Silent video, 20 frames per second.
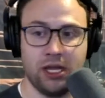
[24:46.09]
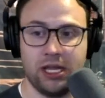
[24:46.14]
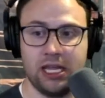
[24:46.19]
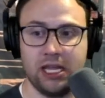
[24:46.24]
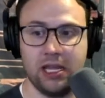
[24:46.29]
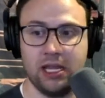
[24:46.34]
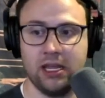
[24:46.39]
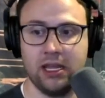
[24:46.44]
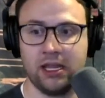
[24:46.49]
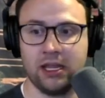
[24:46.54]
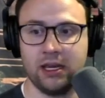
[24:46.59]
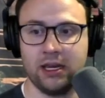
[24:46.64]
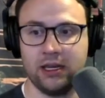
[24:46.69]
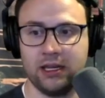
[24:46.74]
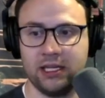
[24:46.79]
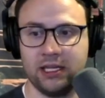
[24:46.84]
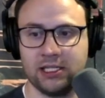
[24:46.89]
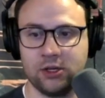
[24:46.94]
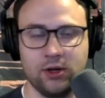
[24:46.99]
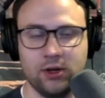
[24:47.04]

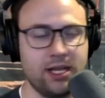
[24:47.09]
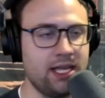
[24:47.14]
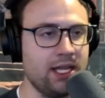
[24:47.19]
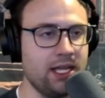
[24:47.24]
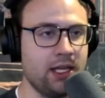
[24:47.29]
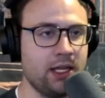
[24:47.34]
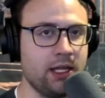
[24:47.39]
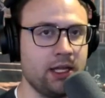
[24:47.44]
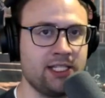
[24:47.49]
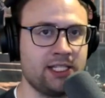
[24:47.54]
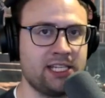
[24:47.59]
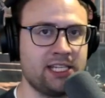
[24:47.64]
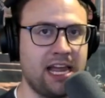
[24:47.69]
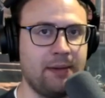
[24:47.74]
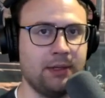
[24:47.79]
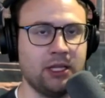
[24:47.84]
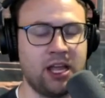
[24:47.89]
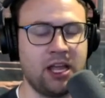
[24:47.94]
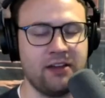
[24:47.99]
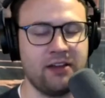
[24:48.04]
He's good at
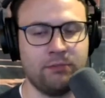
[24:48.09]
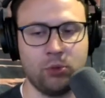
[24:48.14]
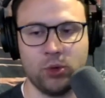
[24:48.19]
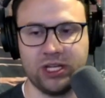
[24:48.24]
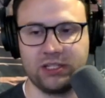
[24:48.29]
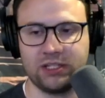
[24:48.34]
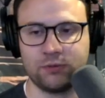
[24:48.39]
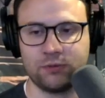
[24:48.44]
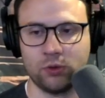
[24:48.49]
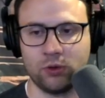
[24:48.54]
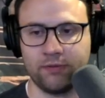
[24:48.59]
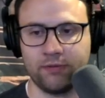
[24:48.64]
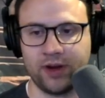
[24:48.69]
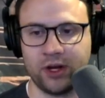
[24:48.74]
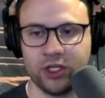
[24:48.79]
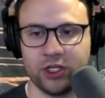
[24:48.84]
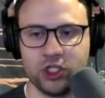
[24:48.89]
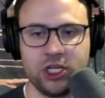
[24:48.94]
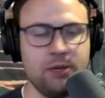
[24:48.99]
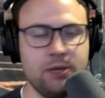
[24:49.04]
stabbing life points for a very
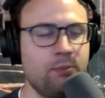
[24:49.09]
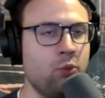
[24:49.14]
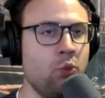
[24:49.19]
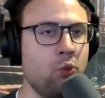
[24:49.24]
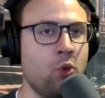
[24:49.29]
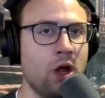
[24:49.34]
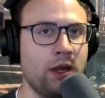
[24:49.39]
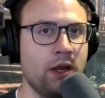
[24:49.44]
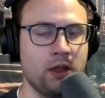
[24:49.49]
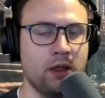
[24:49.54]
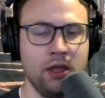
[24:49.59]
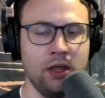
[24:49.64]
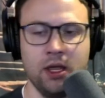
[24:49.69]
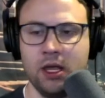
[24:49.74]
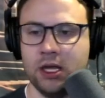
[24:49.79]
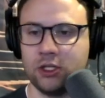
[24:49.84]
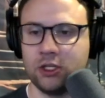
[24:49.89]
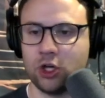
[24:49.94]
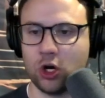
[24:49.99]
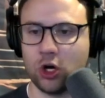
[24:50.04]
cheap 1
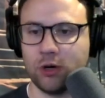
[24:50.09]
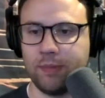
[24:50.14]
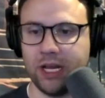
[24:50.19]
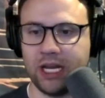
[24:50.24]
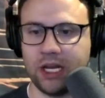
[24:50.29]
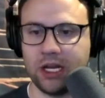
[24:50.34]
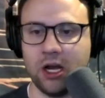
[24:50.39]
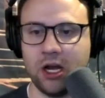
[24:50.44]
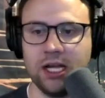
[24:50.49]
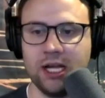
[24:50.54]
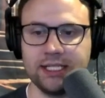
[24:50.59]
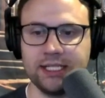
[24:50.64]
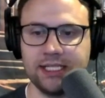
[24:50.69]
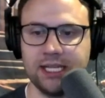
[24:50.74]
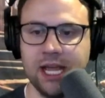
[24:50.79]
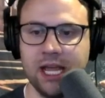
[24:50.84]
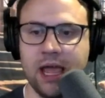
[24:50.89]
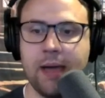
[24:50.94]
dark mana cost.